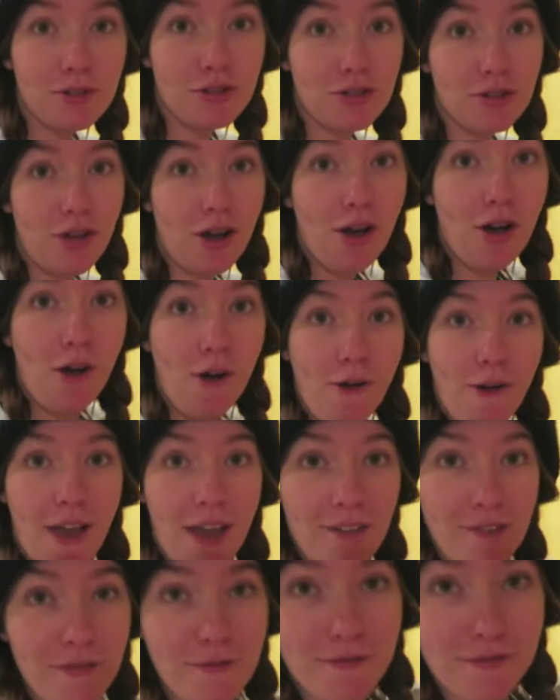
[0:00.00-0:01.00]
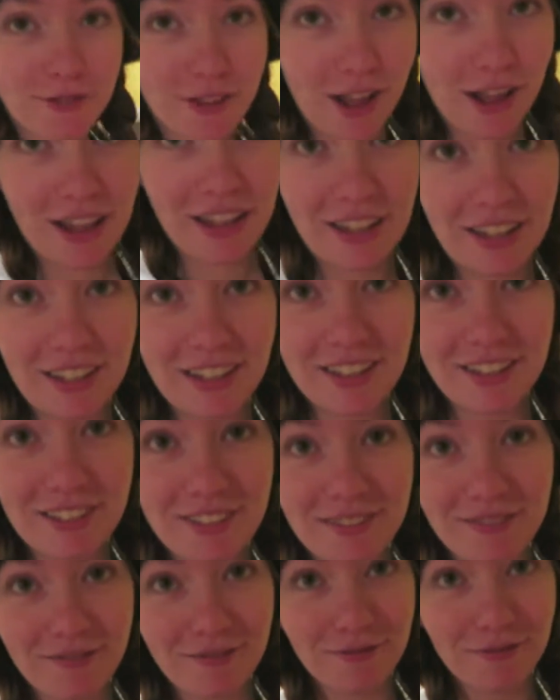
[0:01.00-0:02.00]
so I haven't vlogged
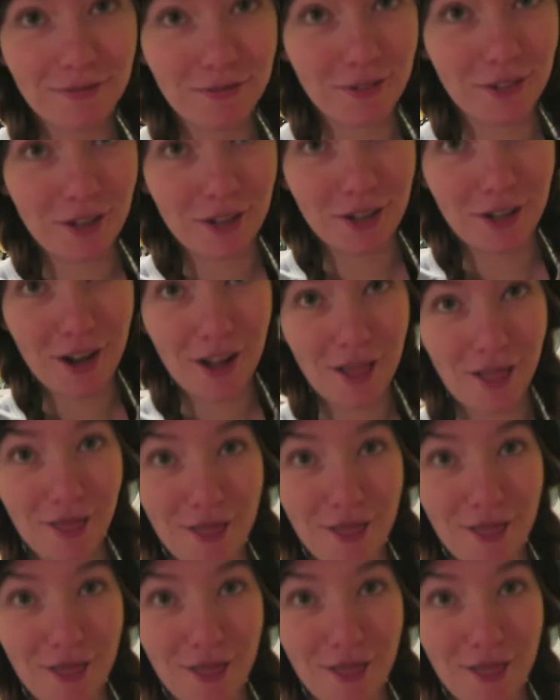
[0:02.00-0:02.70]
for a